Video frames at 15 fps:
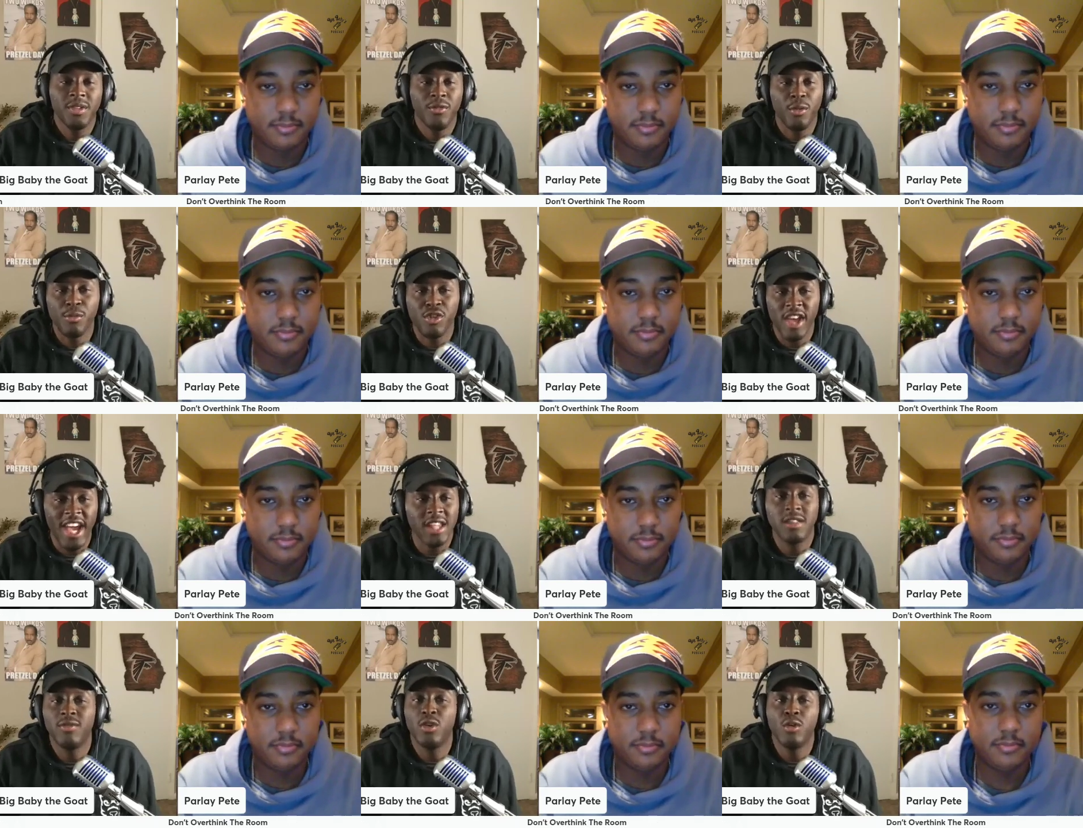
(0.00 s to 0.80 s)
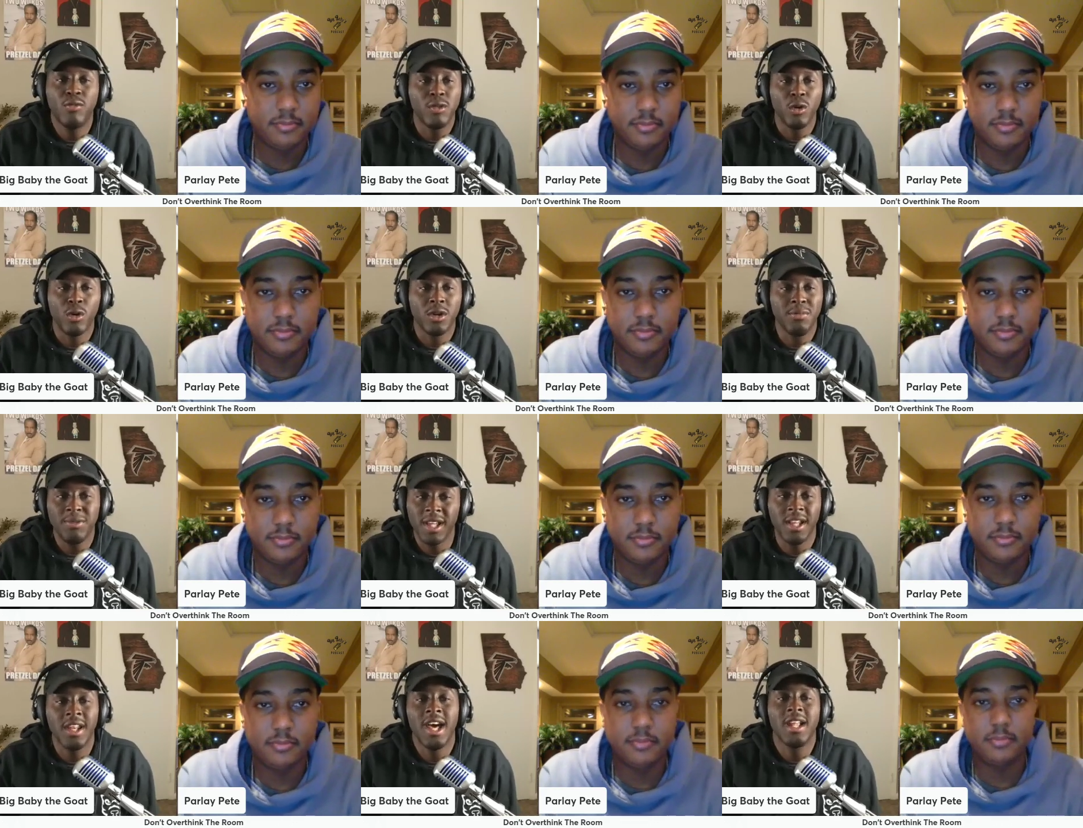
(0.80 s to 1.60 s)
Speaker 1: from Jacksonville, Florida,
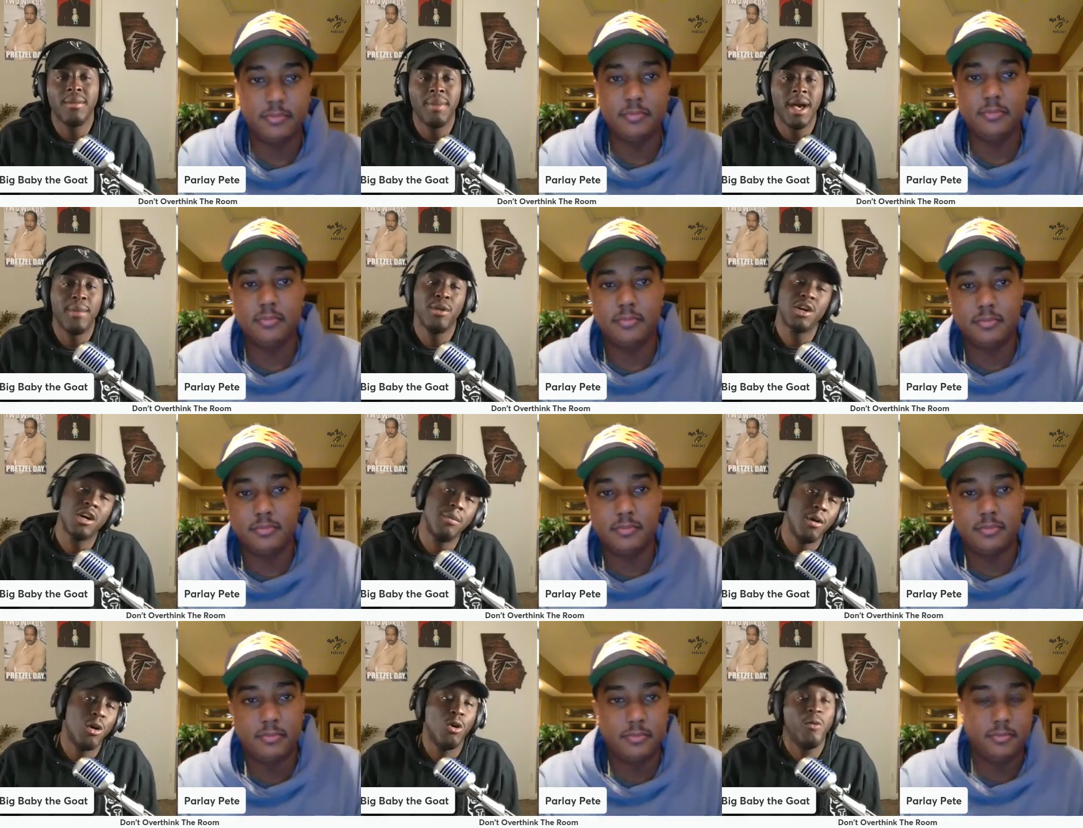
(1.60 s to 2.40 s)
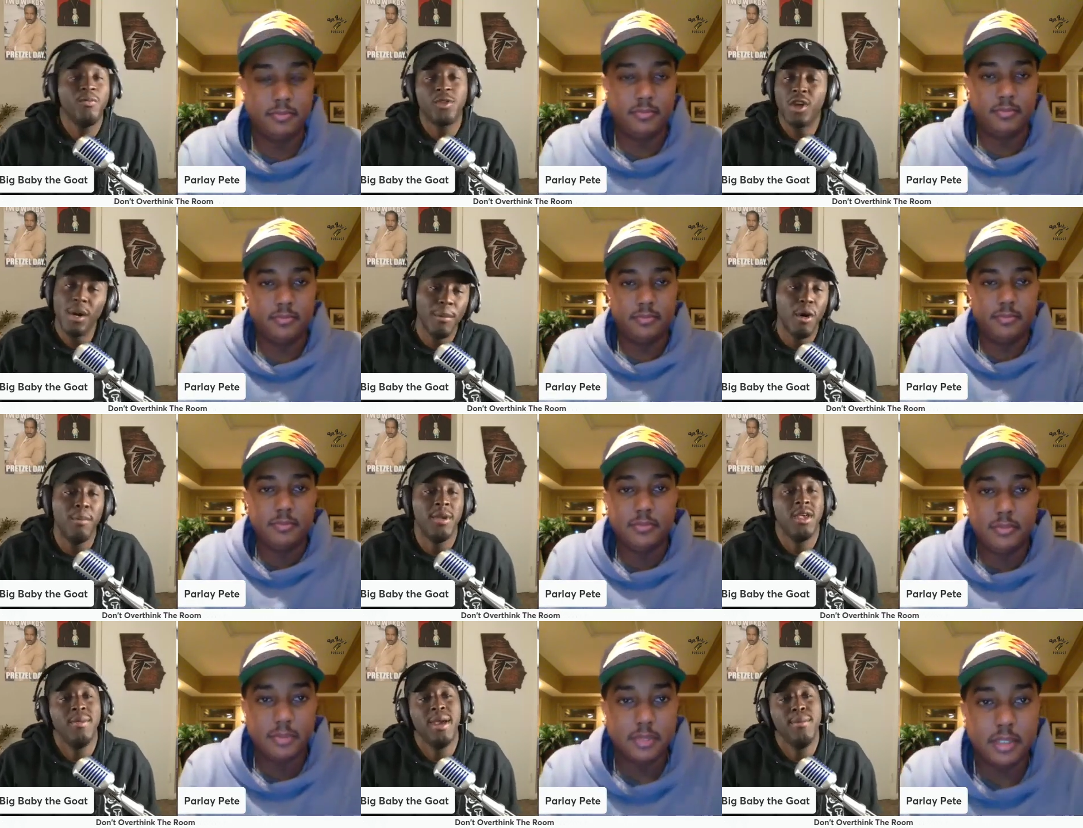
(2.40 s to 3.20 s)
played at Alabama. Come on, come on,
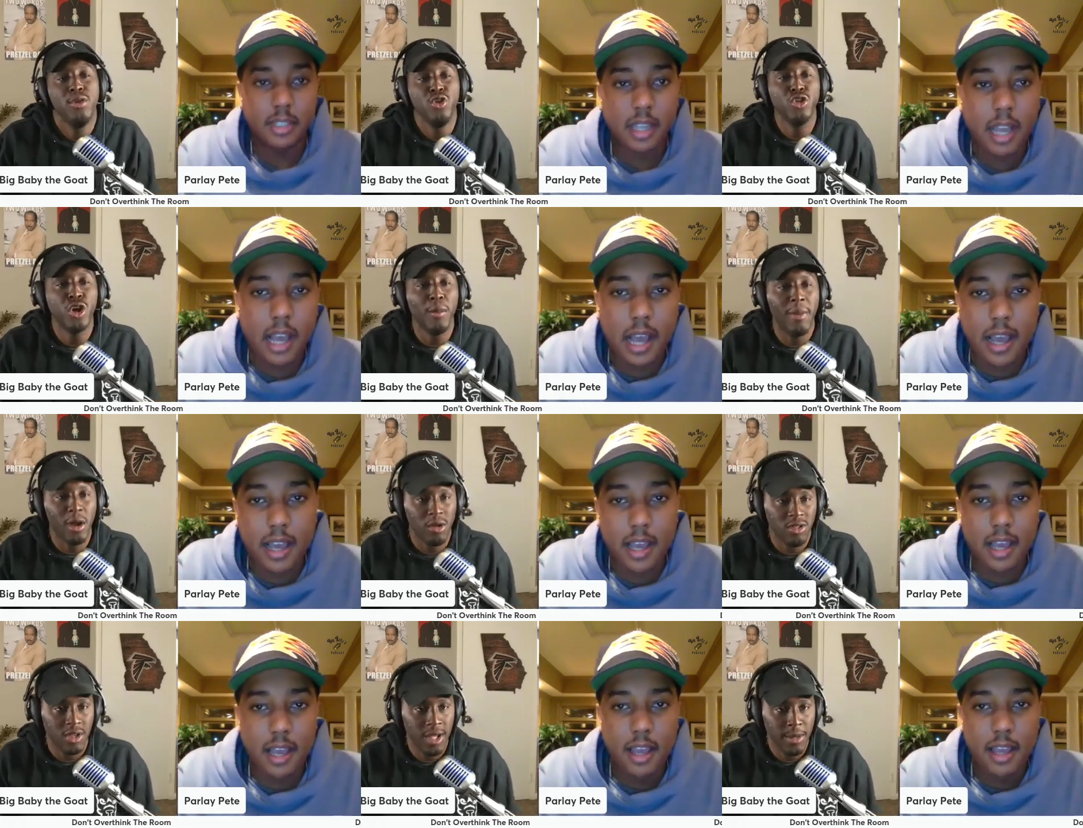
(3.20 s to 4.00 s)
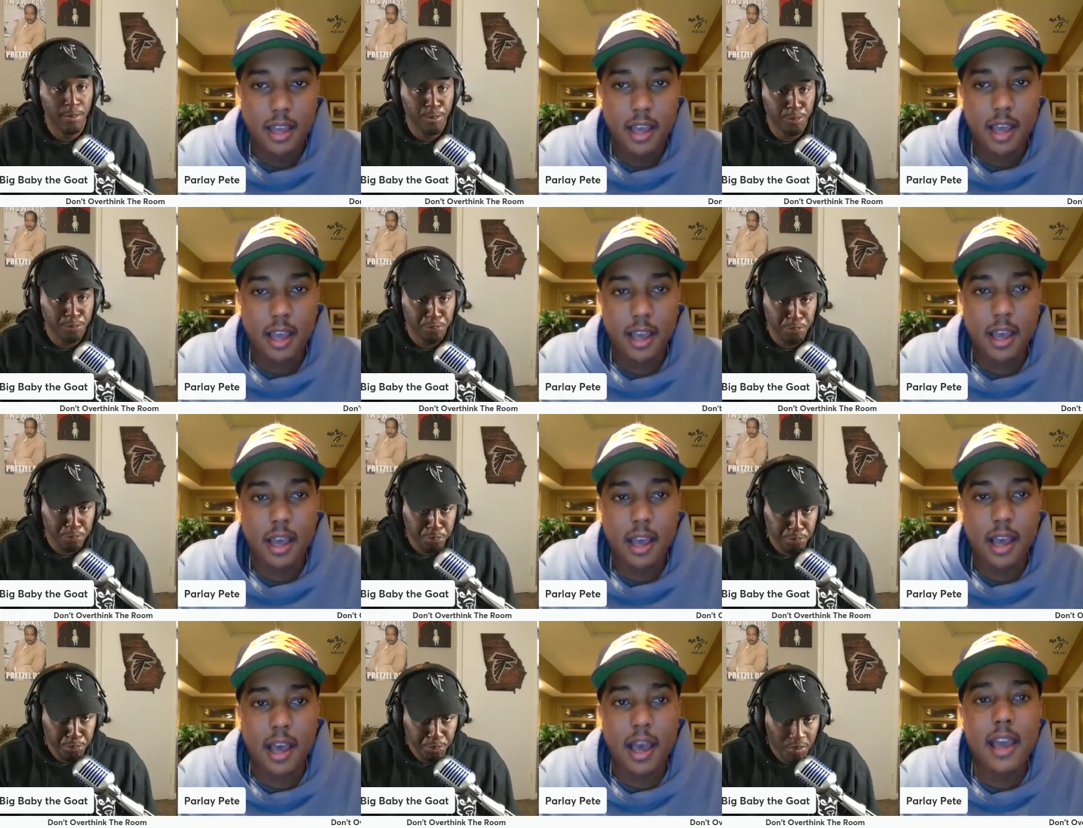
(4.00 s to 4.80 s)
big baby, you know better than that.
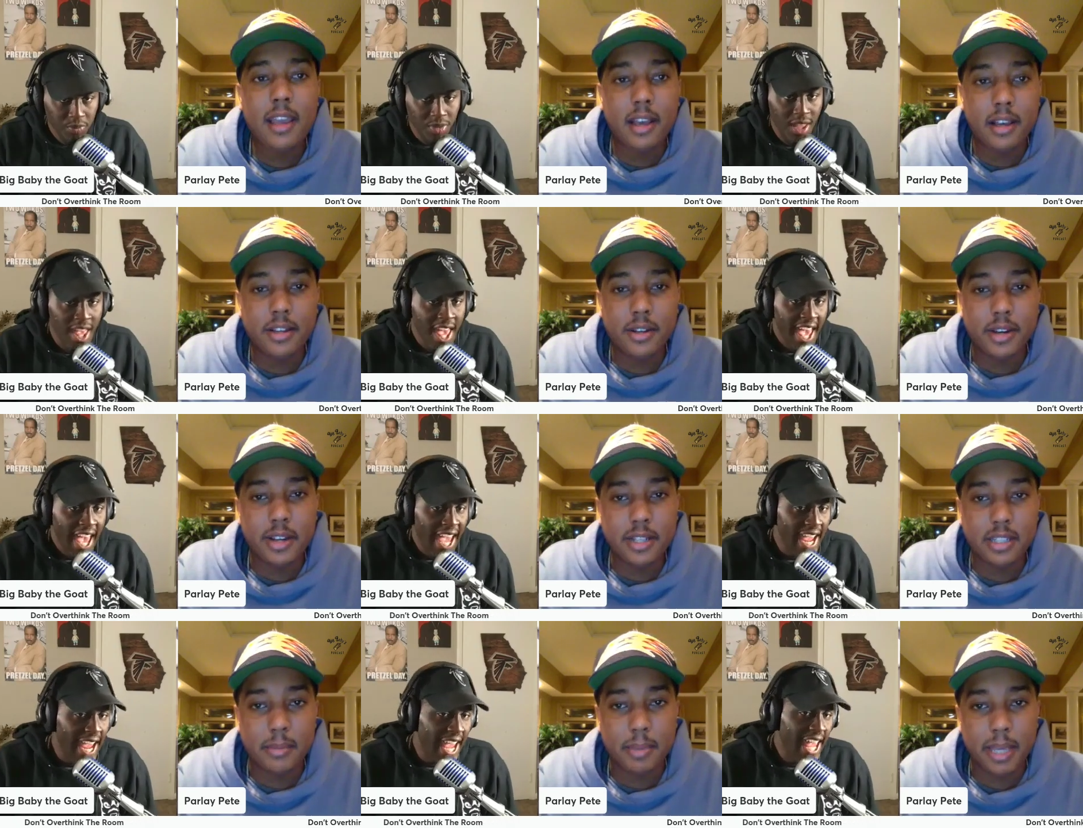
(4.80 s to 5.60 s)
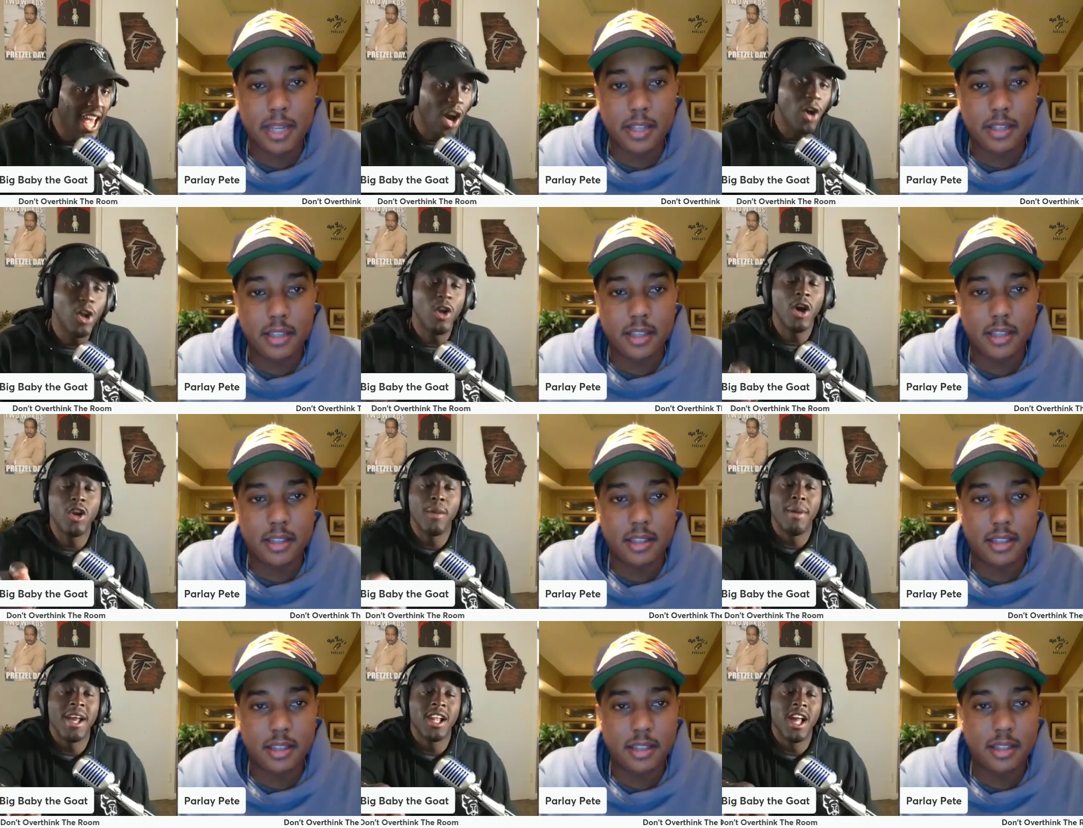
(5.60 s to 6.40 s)
Speaker 2: I underestimated. hold on,
Speaker 1: hold
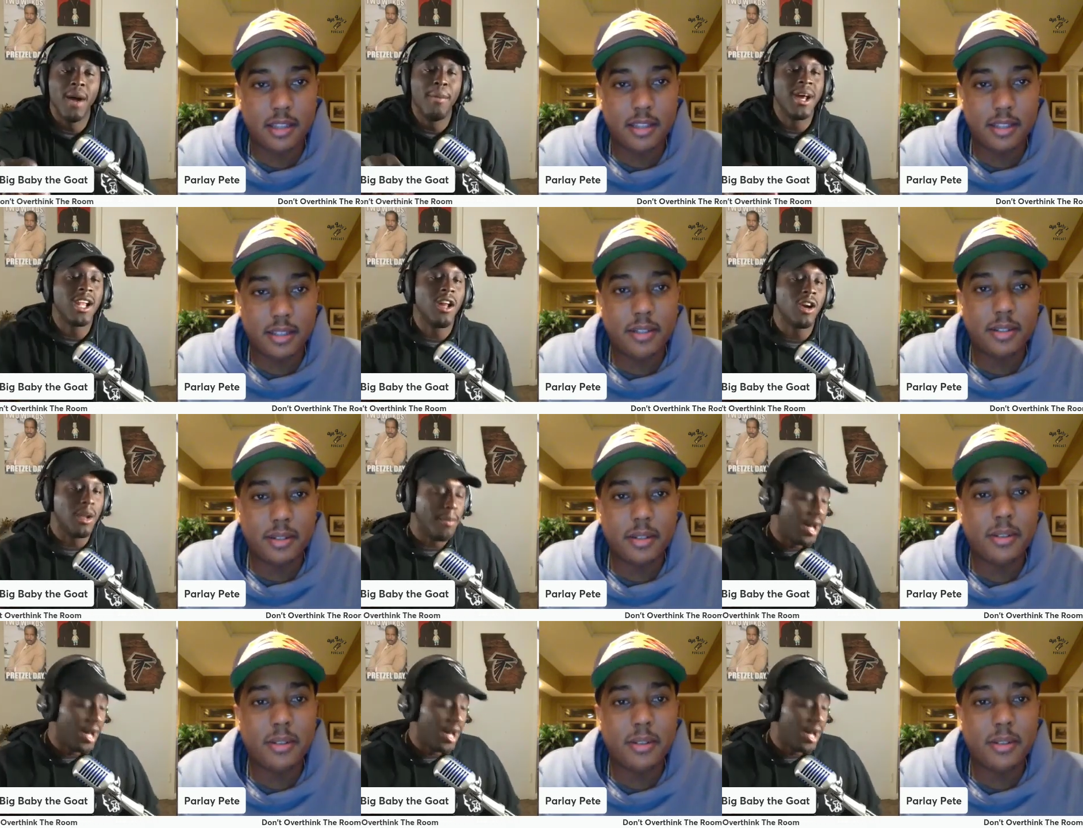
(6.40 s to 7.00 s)
on, monologue, monologue,